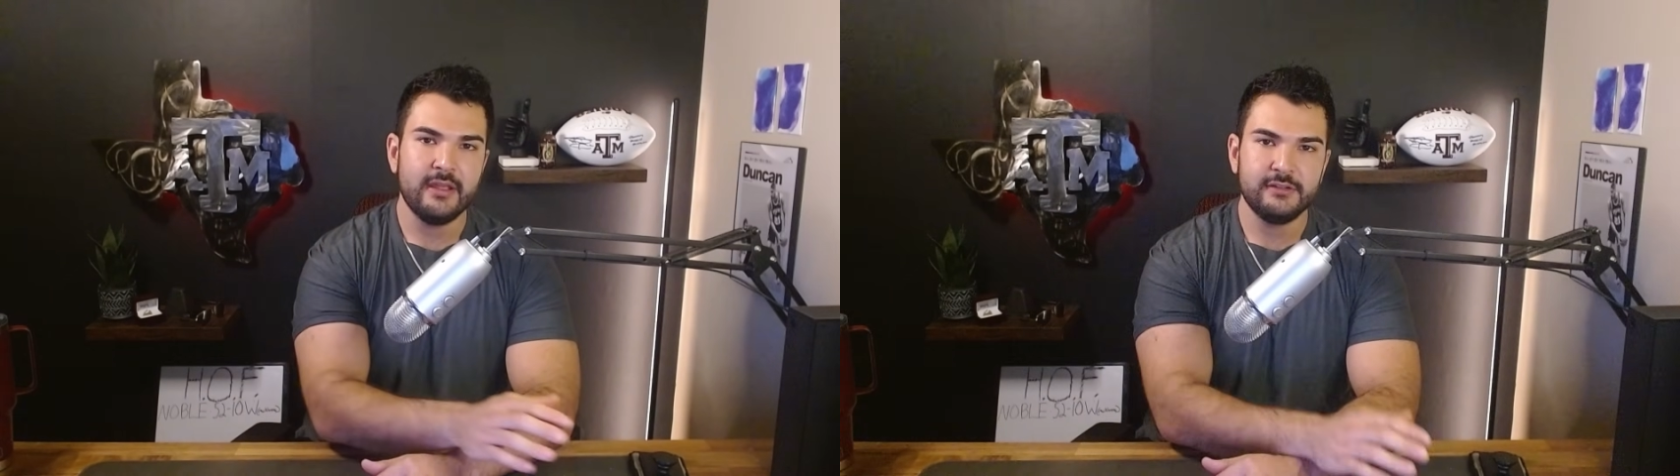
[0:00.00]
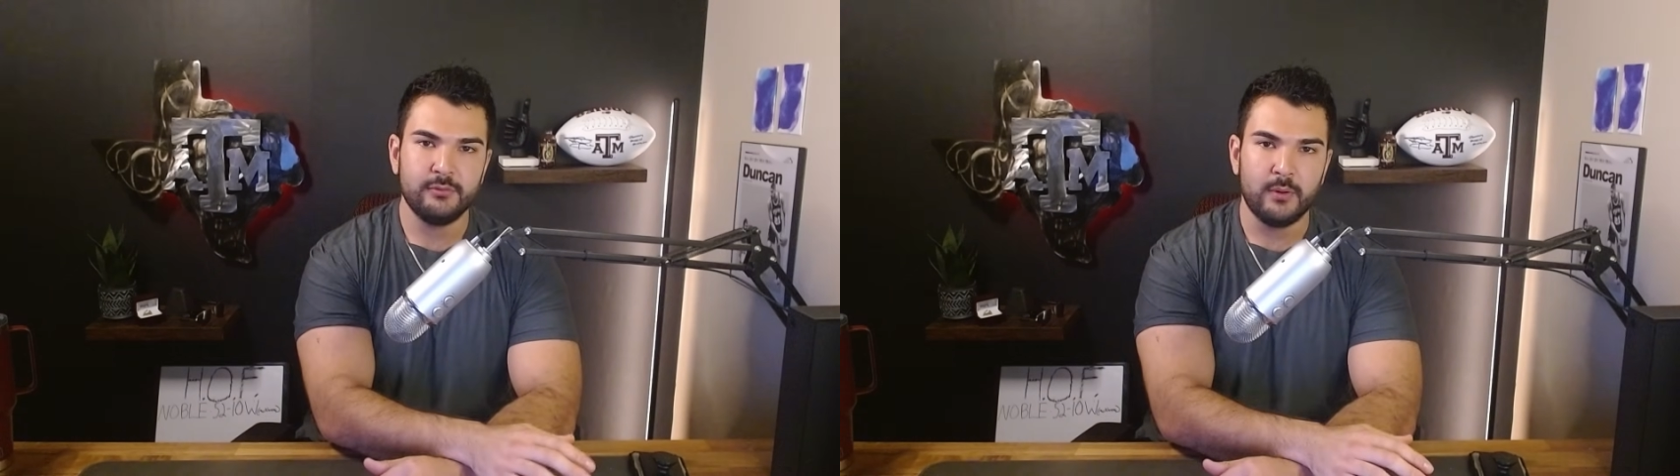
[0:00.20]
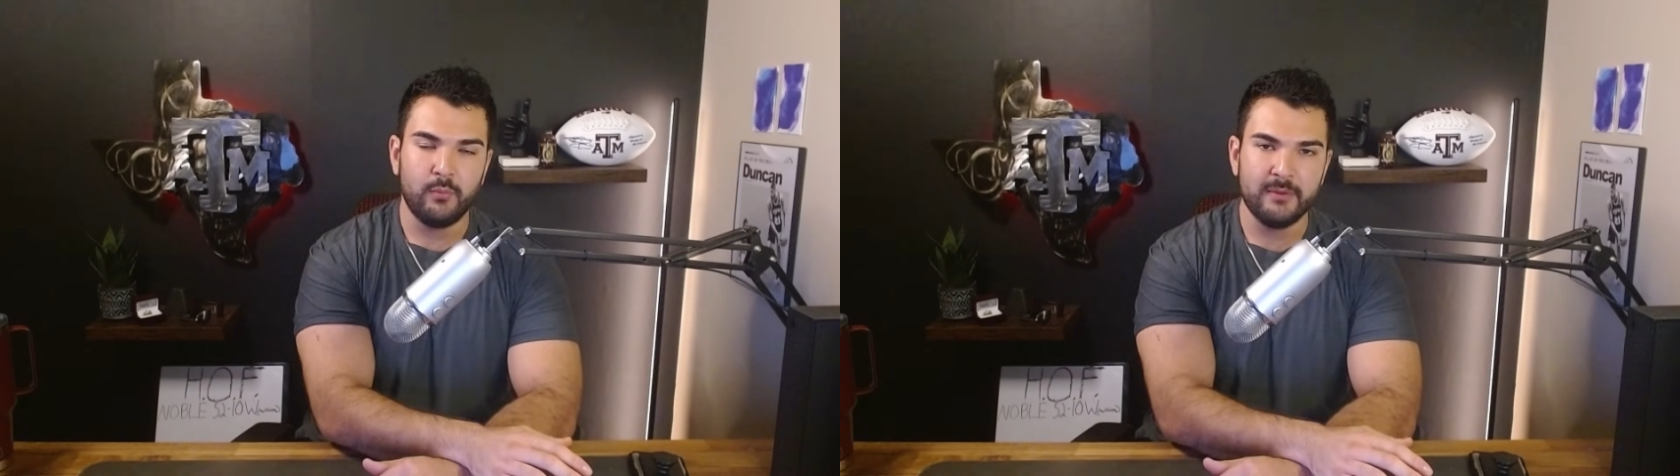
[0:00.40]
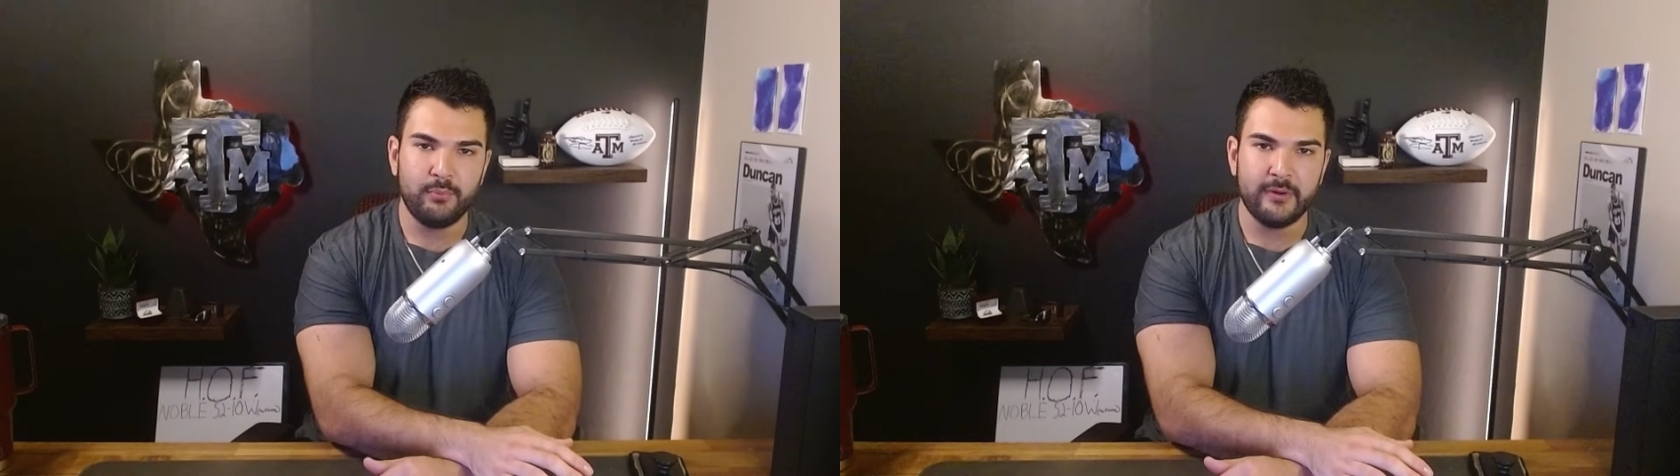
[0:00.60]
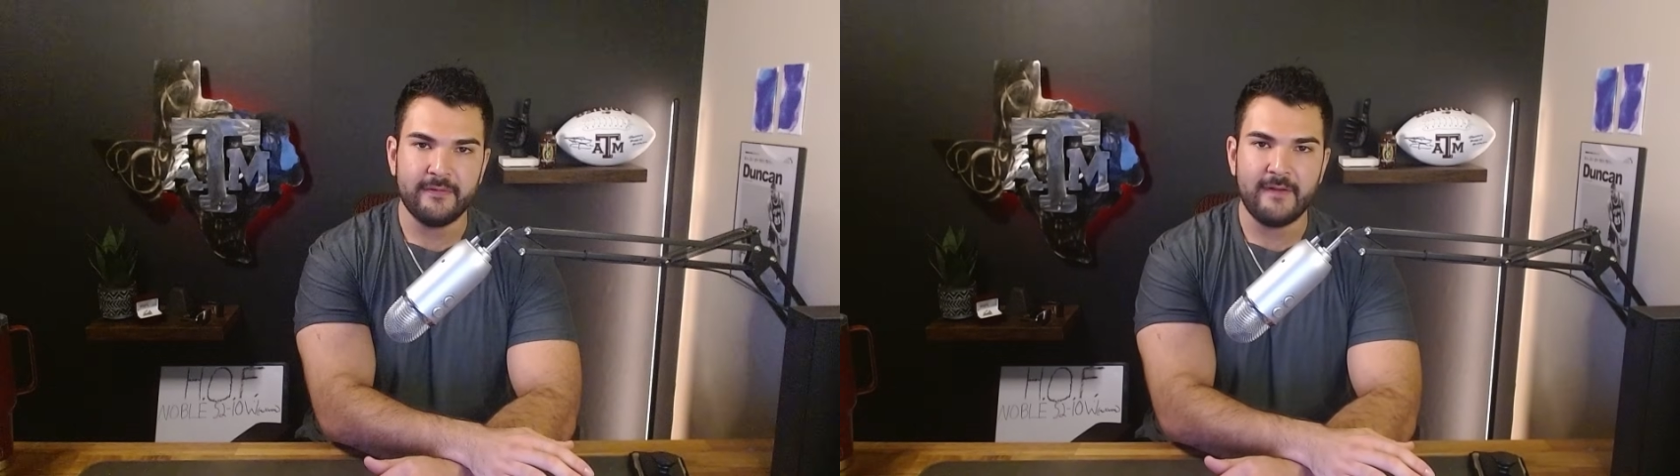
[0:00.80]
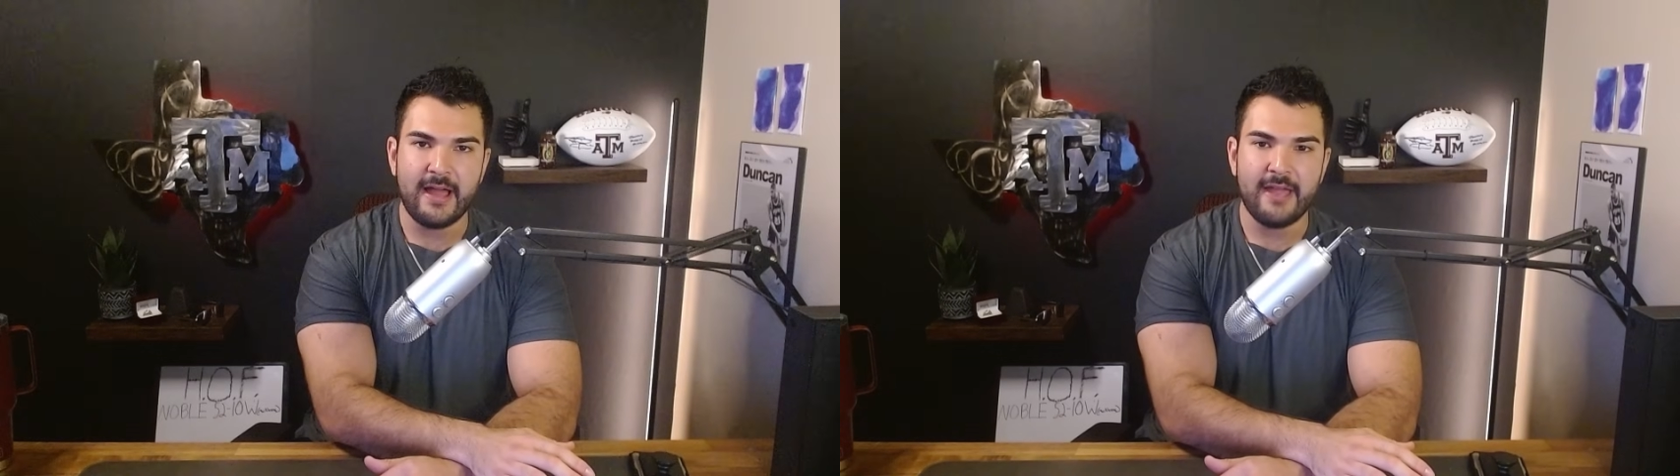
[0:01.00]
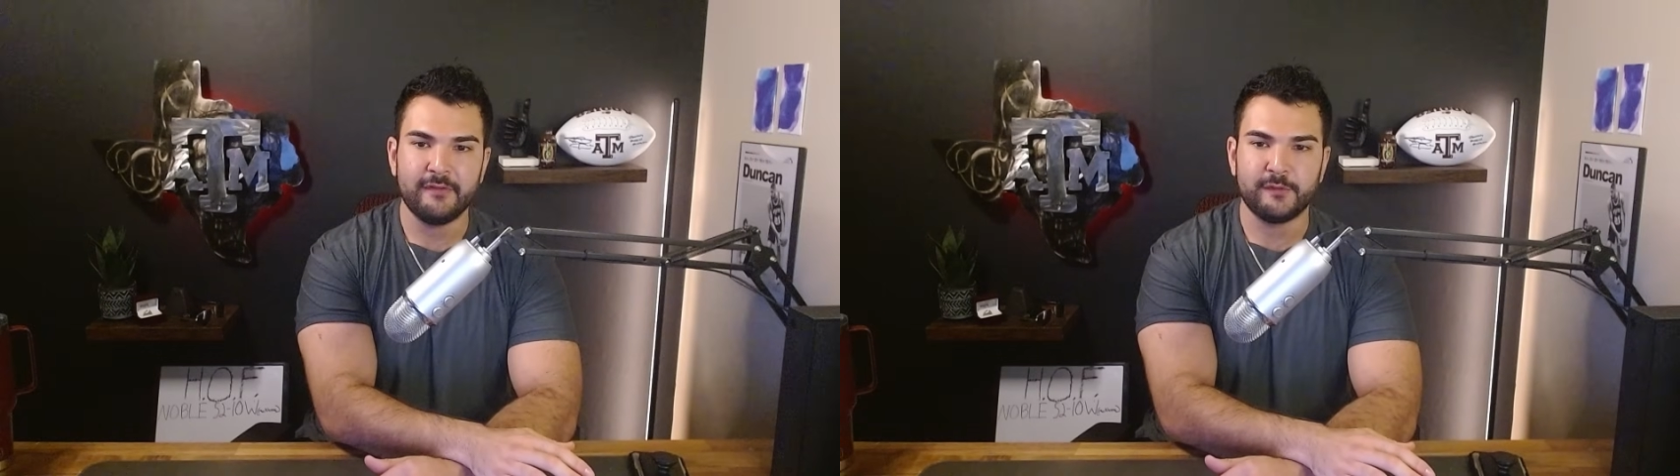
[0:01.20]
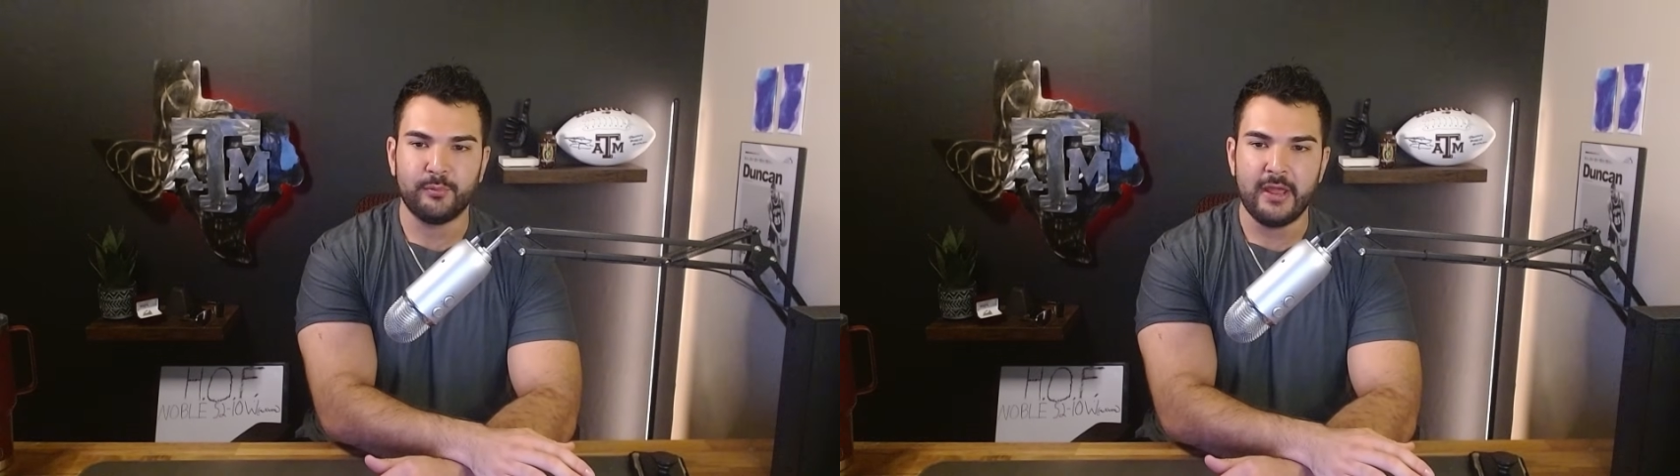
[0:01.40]
to a 1.5
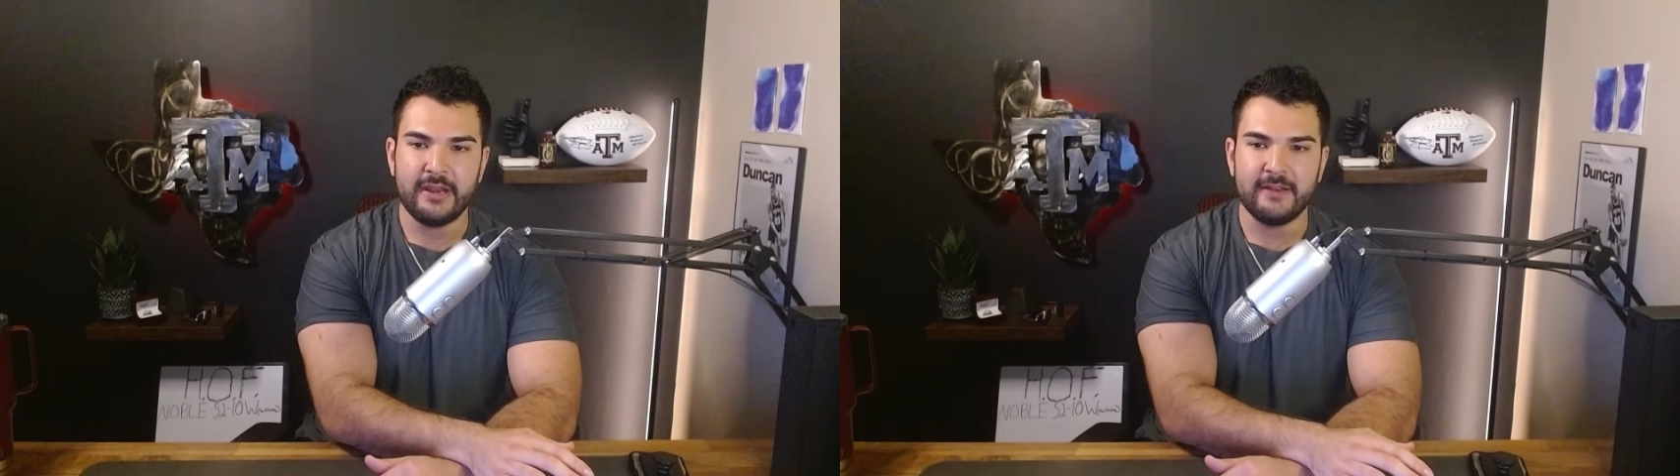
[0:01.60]
spread